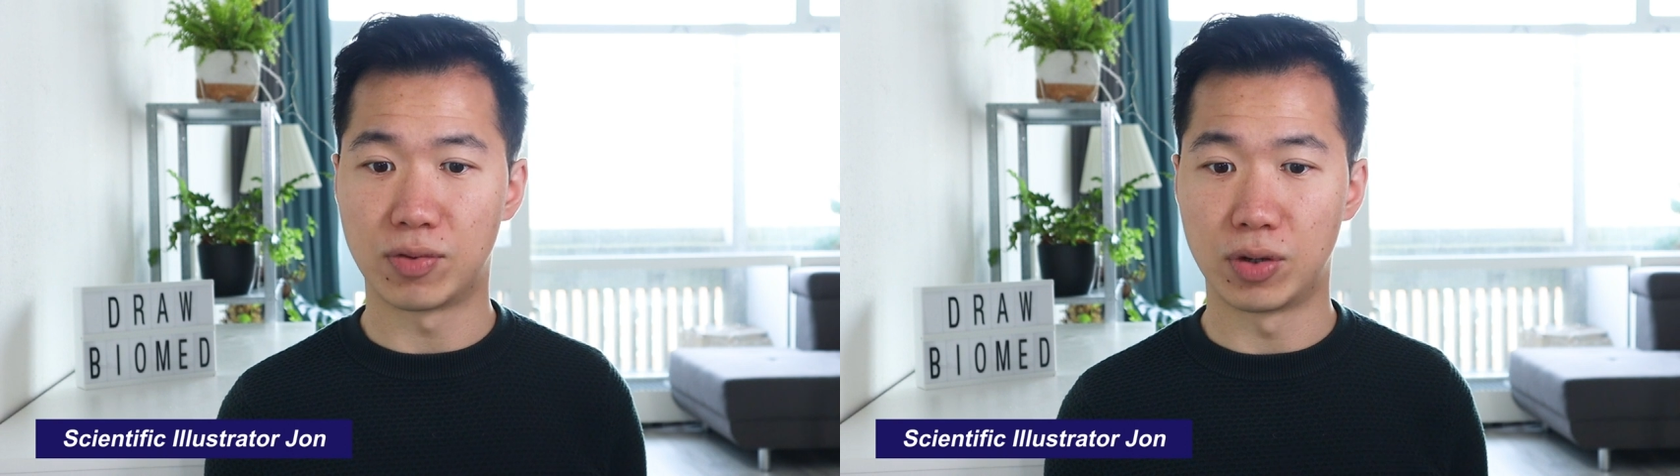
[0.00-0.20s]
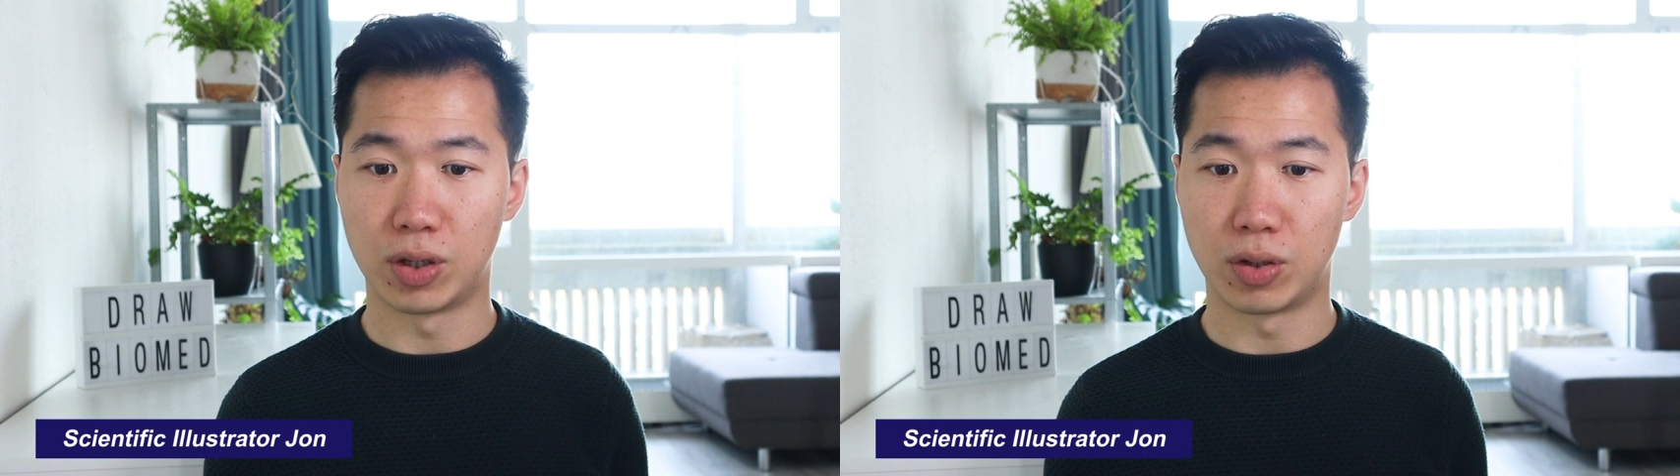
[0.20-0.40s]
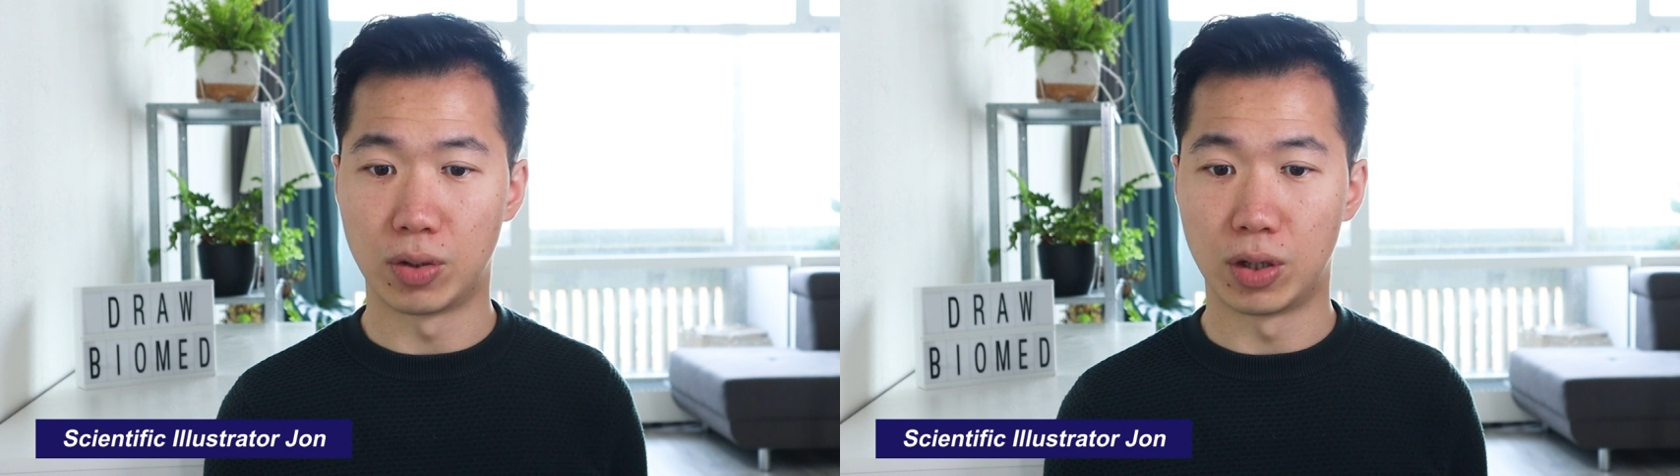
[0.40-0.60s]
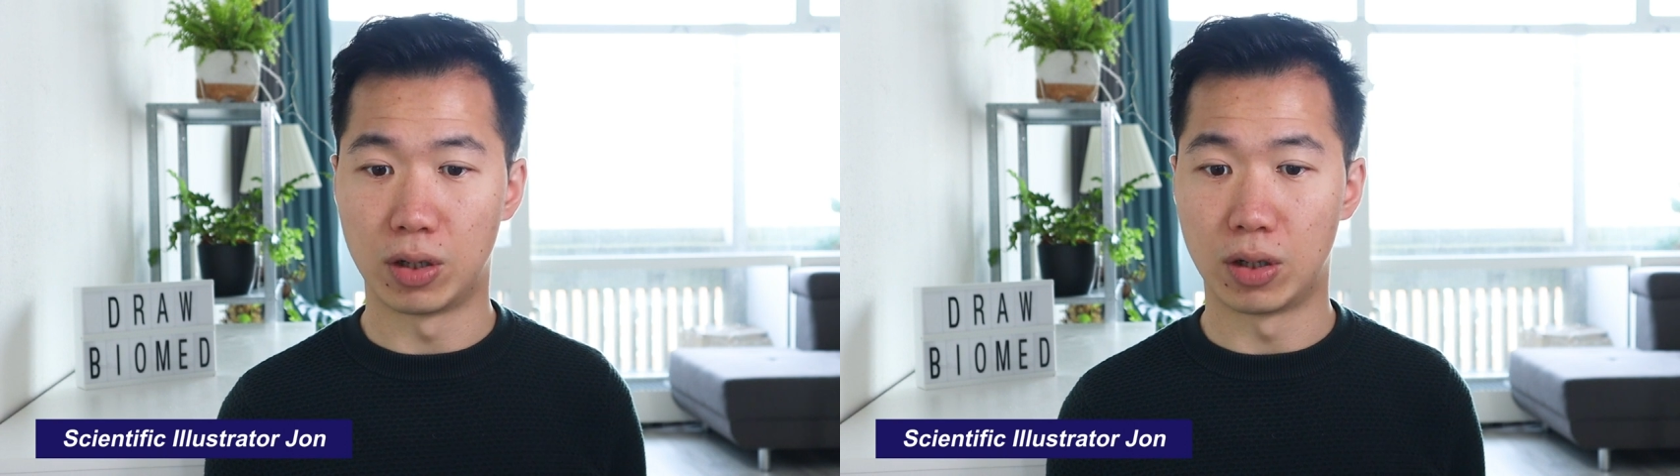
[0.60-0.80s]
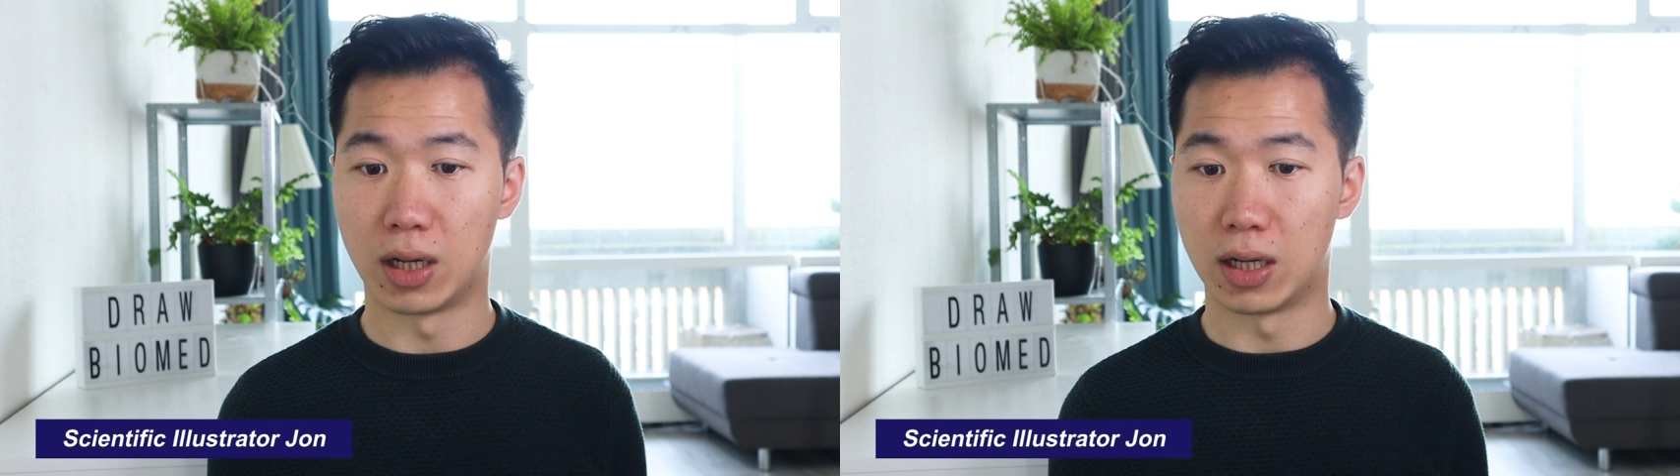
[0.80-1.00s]
for
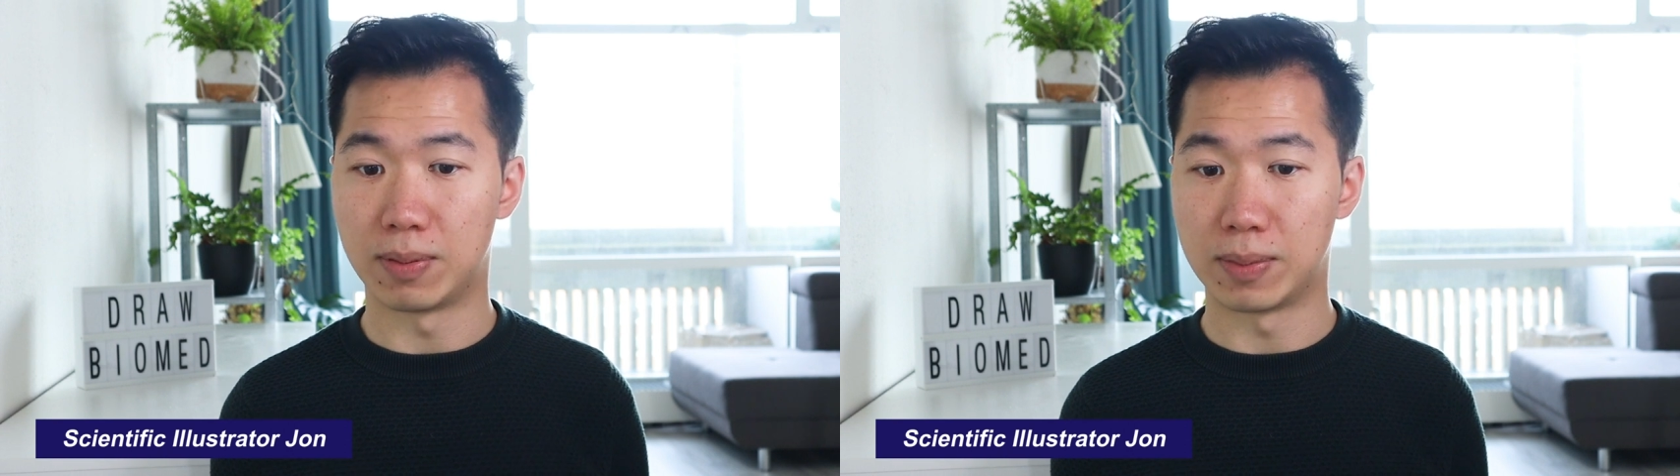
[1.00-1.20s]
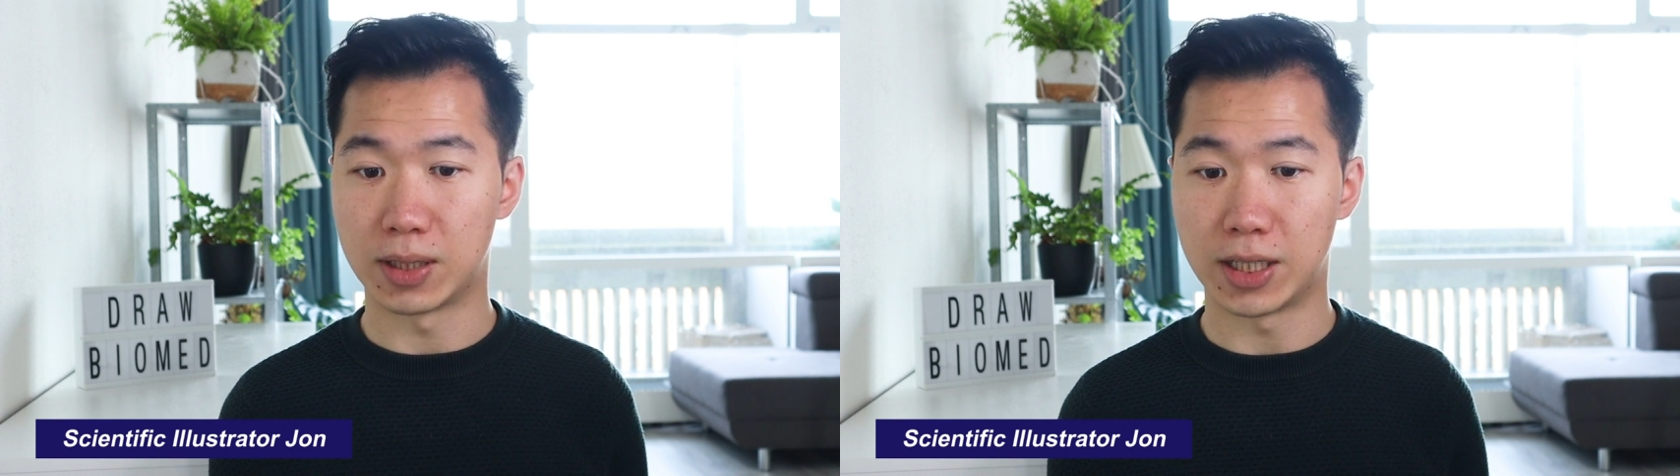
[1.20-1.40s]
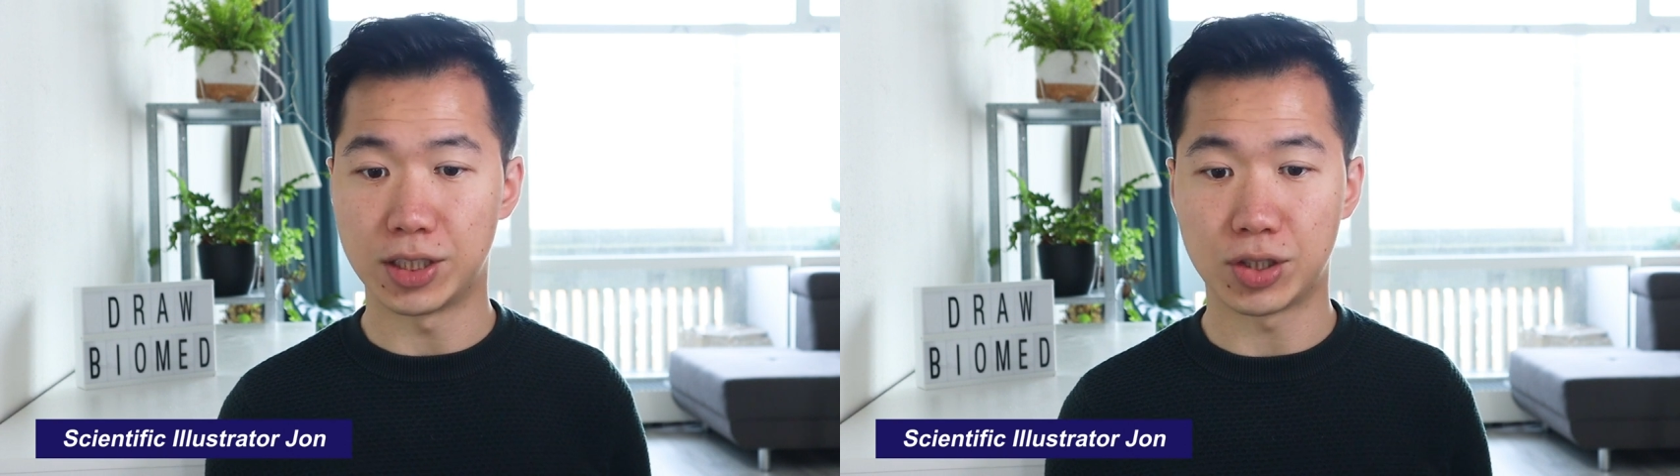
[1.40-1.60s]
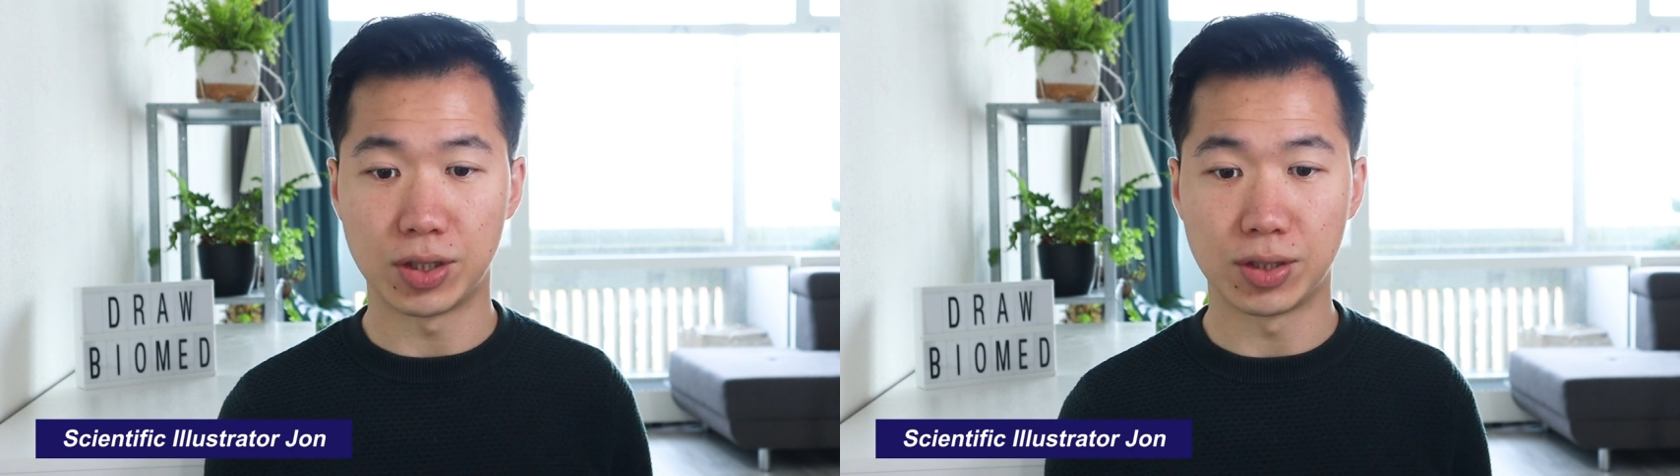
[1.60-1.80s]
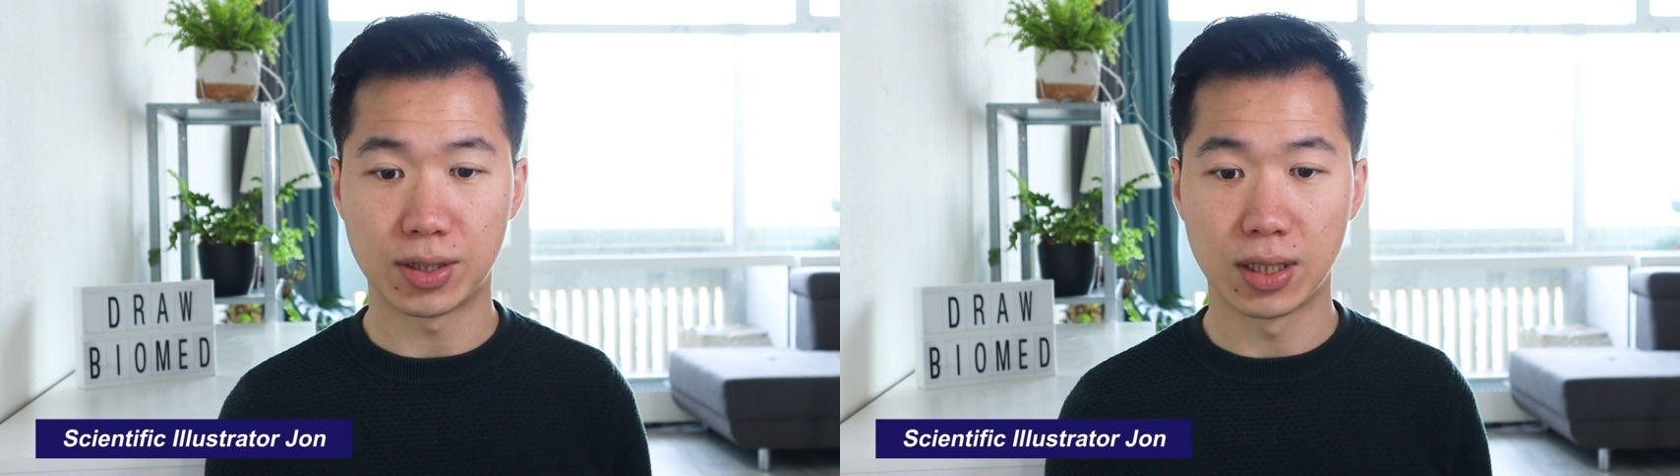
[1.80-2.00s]
your
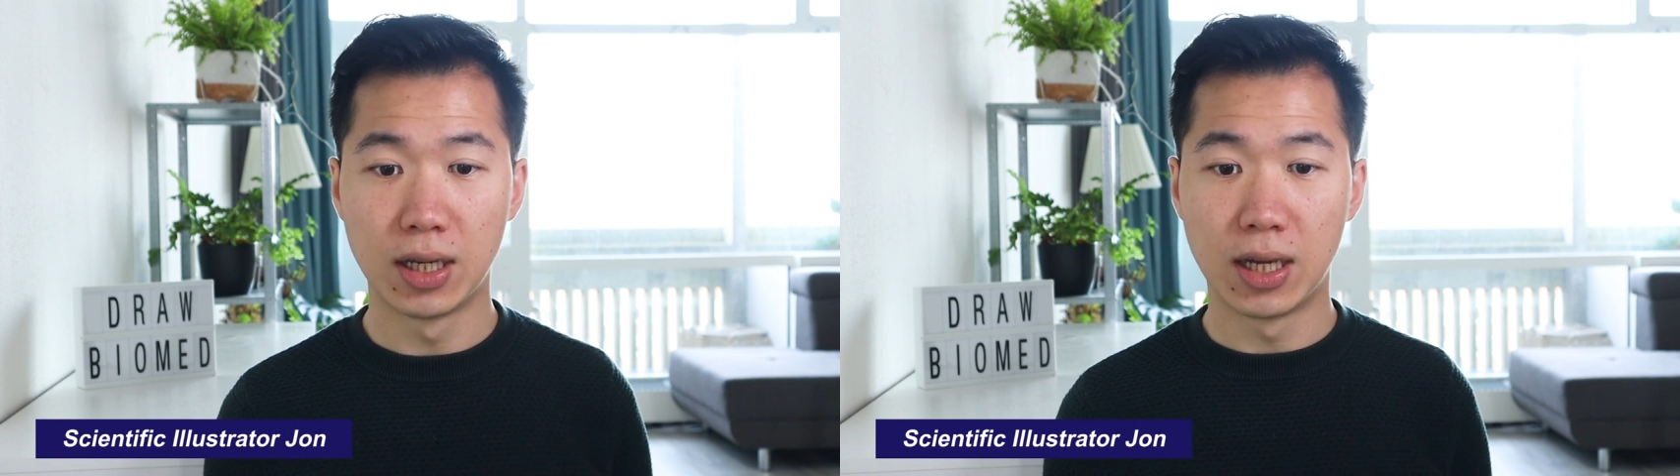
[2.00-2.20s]
publications.